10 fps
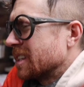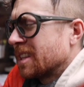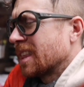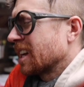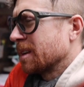
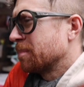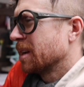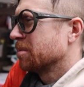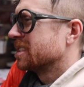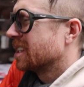You'd think I'd
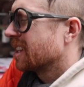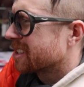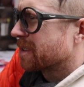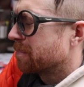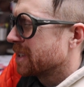be able to tell
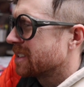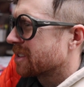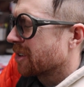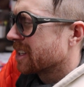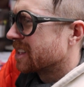a complete
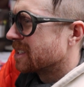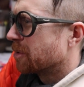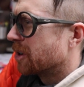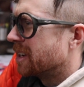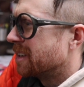story at this
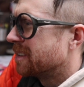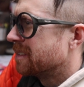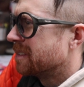point.